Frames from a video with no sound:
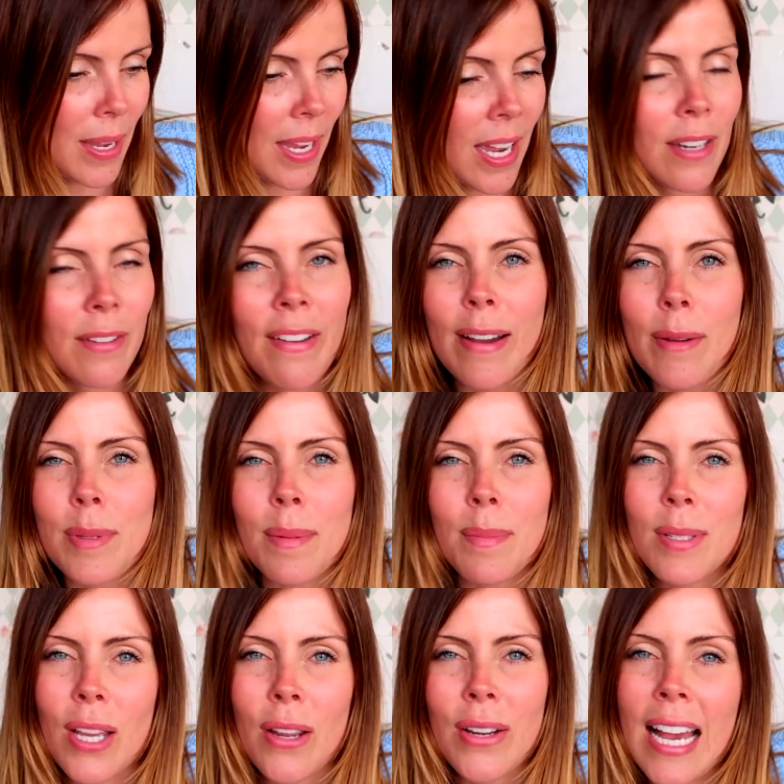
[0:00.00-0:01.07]
It kind of helps
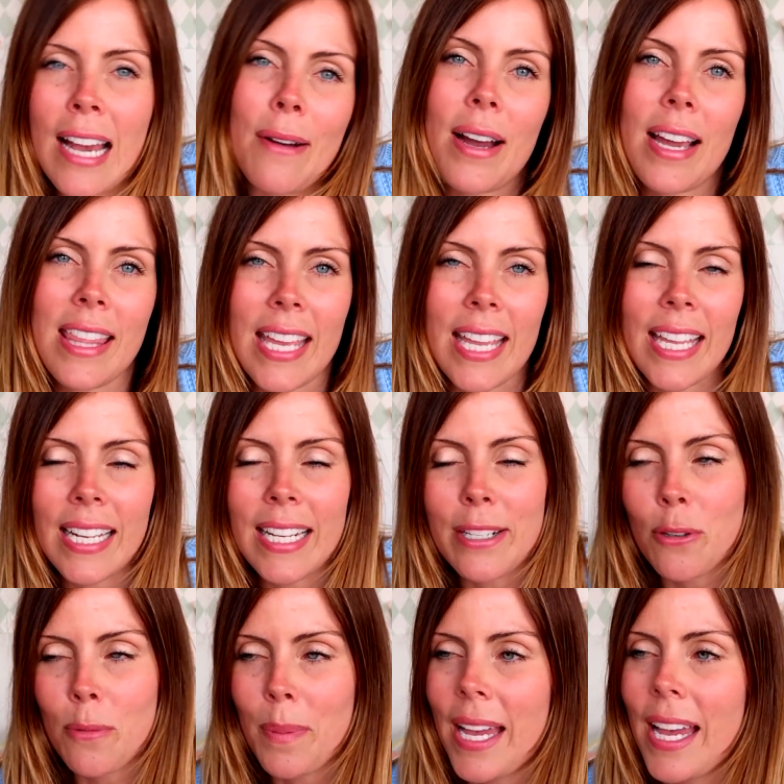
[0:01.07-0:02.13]
them zone out, I think, a
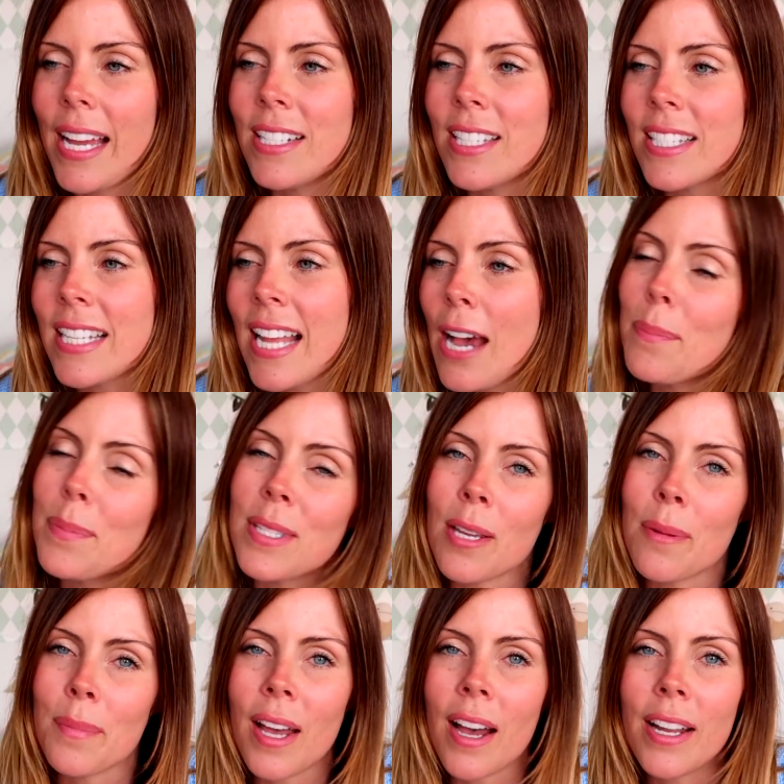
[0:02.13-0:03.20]
little bit, and just helps
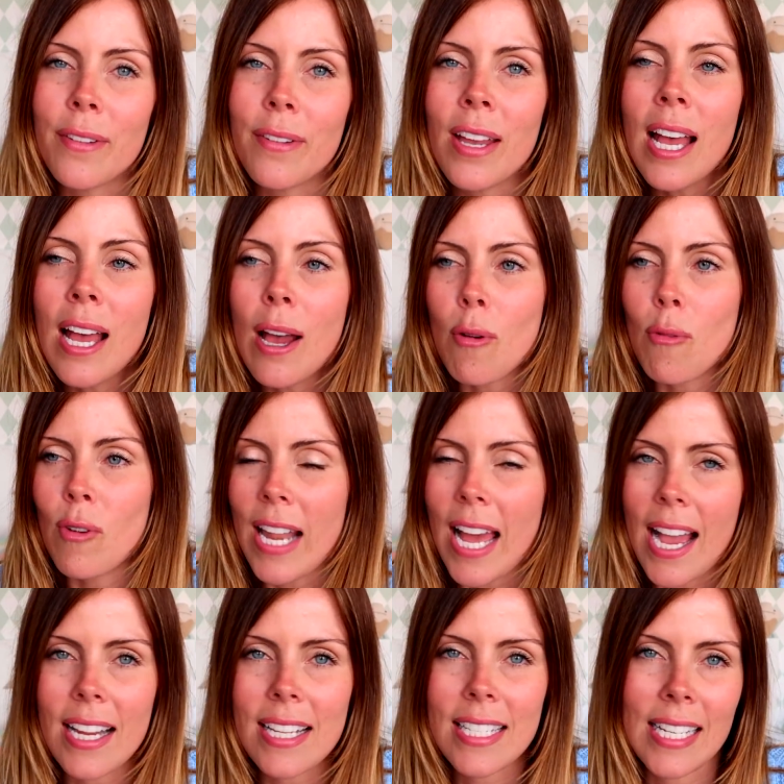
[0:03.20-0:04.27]
them kind of
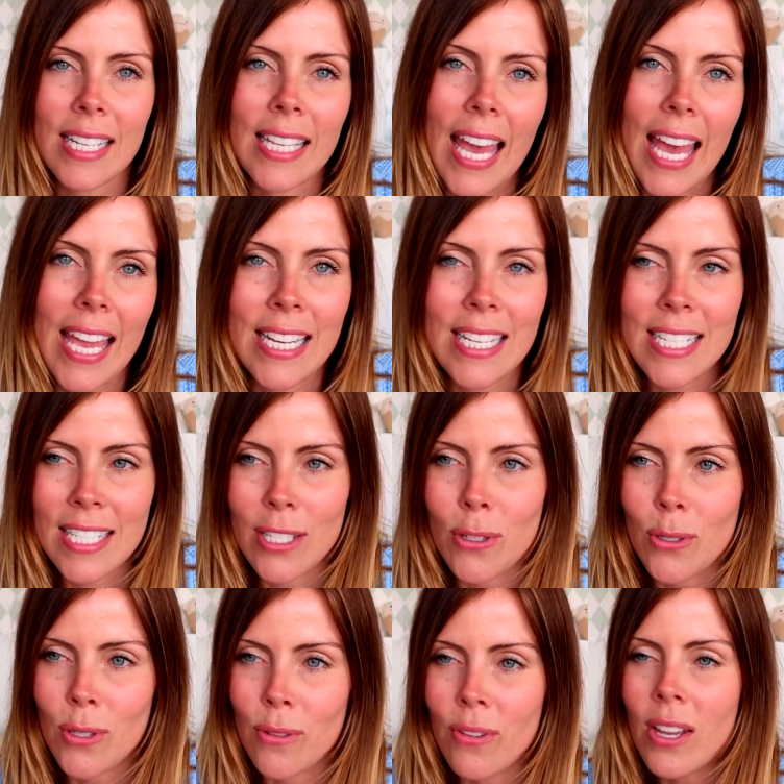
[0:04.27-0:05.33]
relax and get into
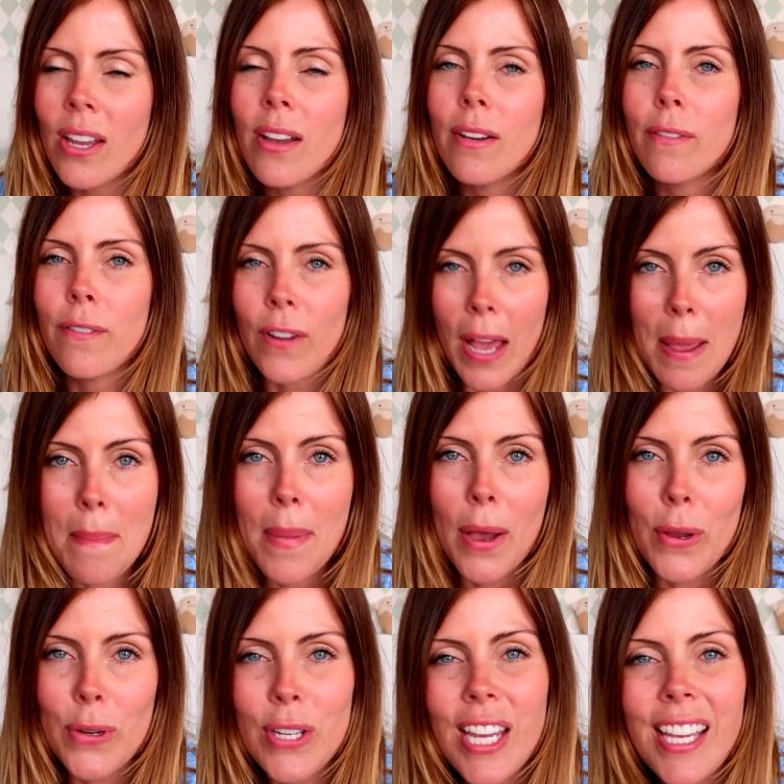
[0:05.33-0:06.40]
sort of flight
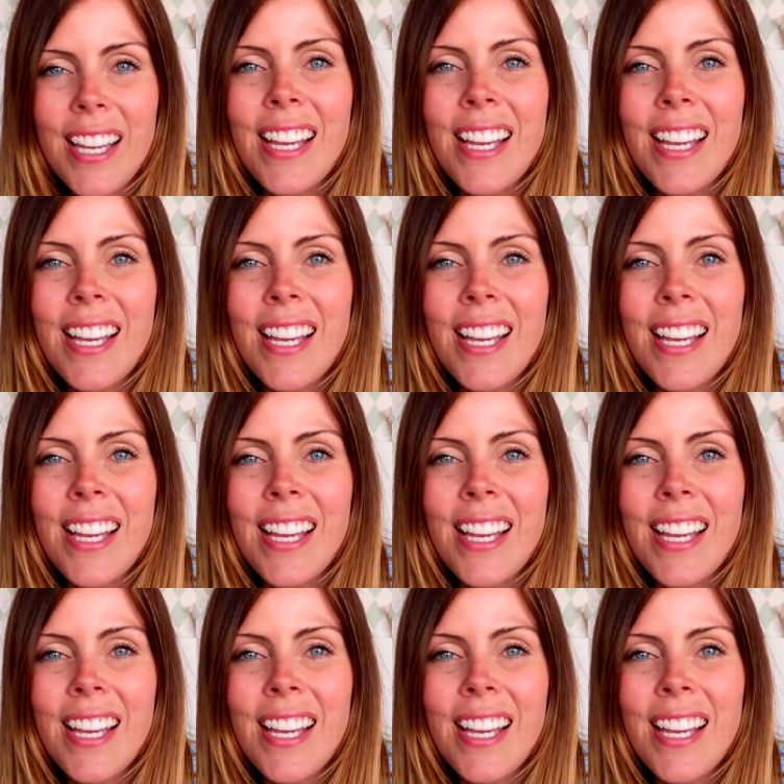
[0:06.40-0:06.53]
mode.